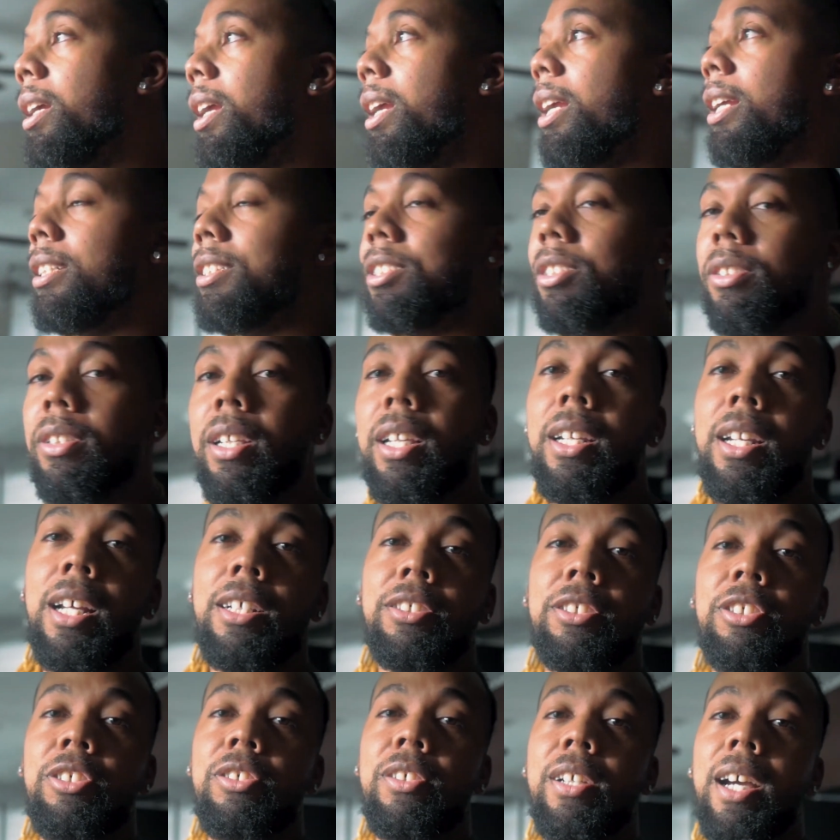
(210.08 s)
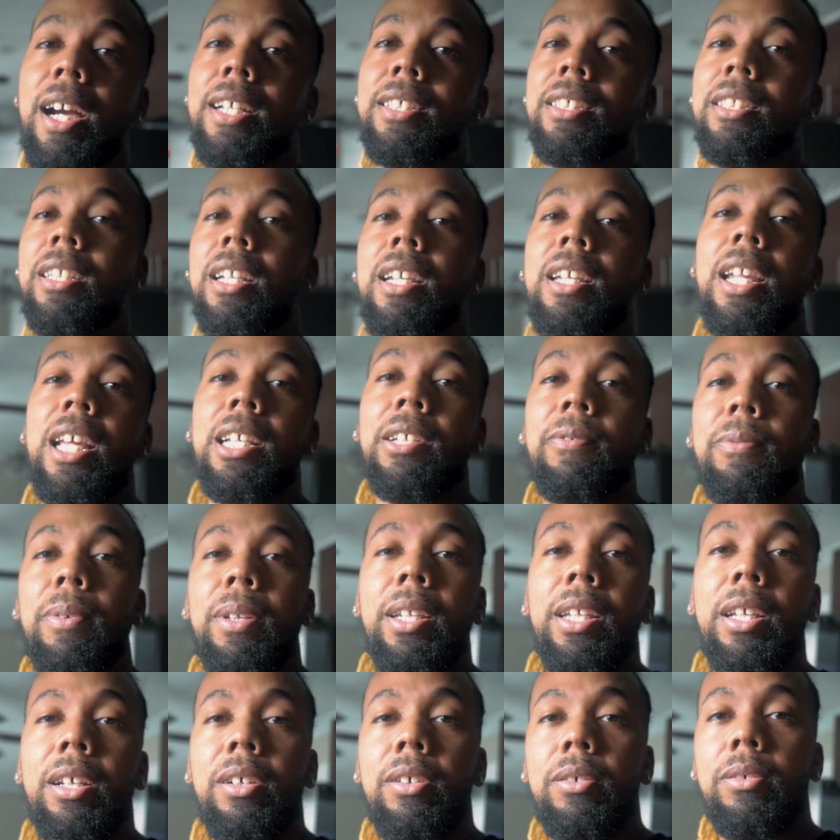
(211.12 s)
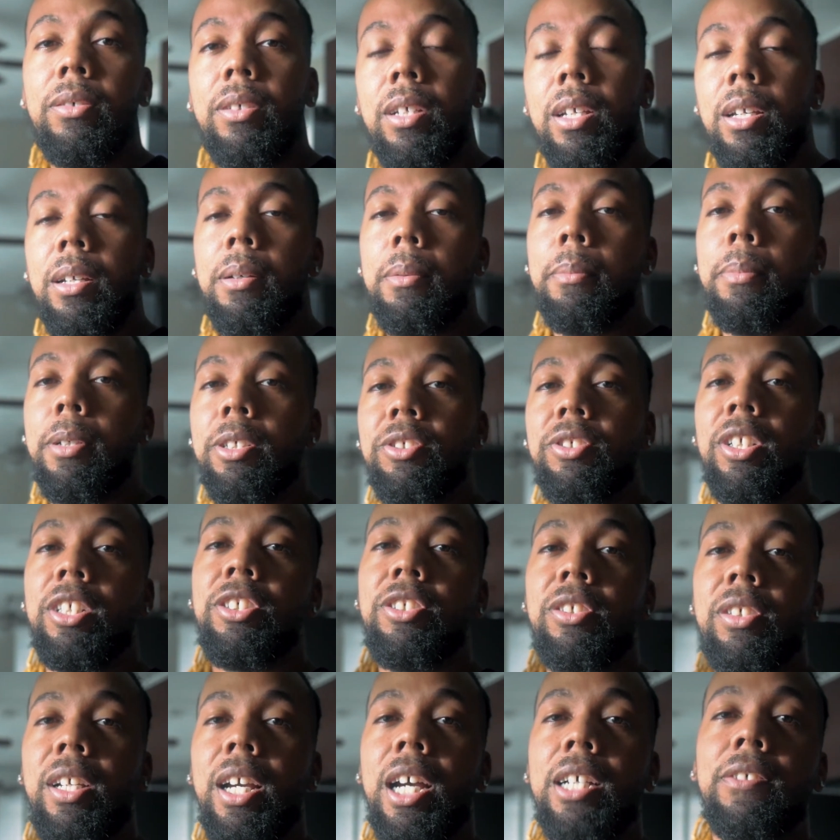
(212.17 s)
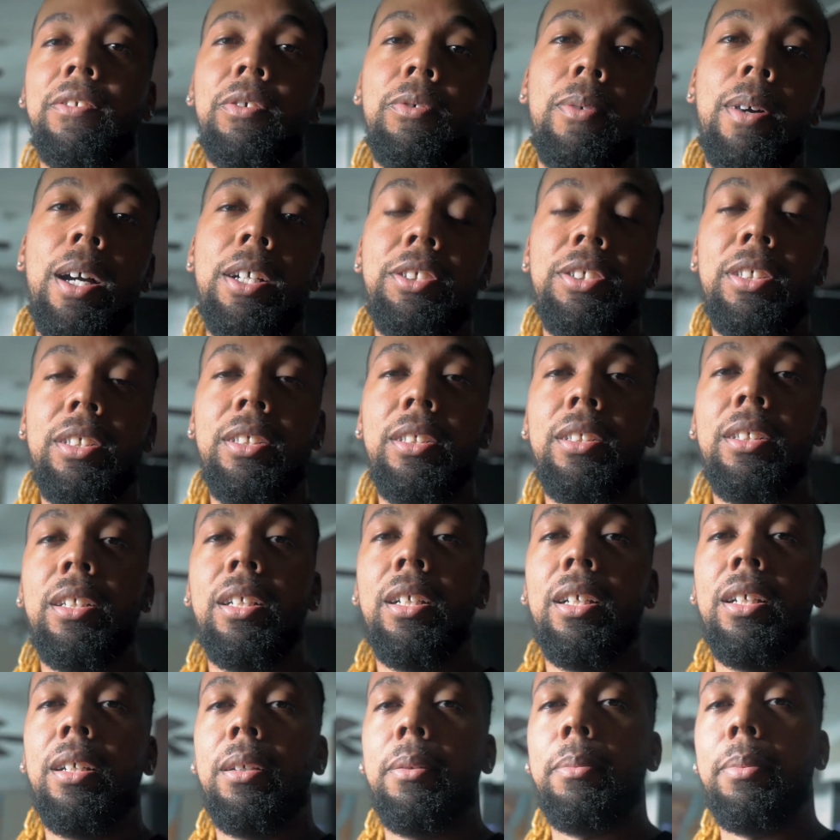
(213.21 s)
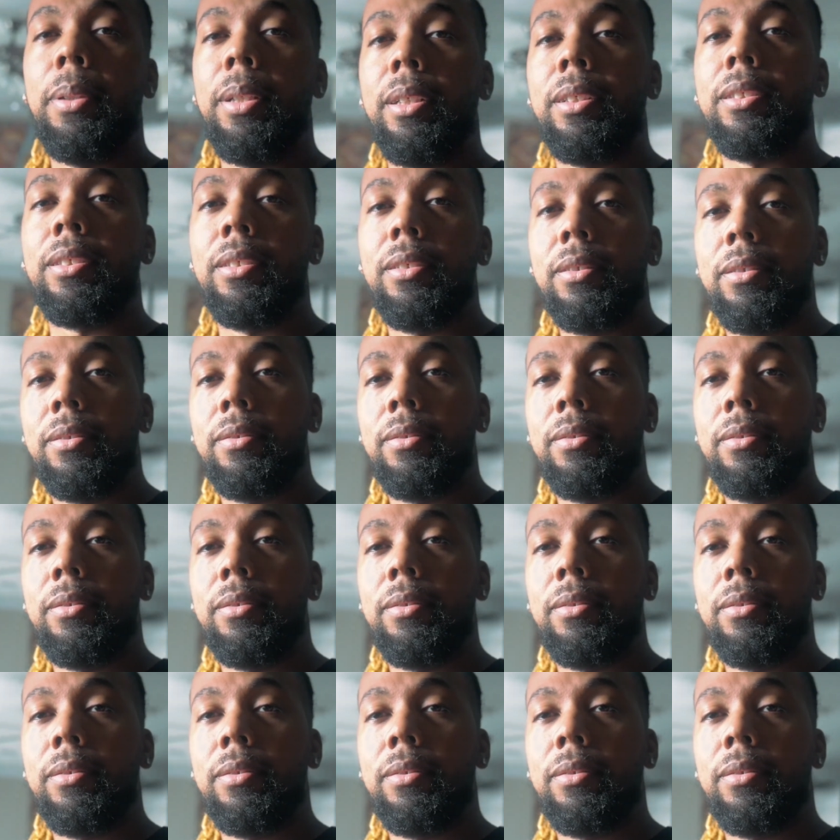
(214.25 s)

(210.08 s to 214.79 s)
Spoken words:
Until then, I'll see you guys in the next video. Appreciate you guys for watching. Peace.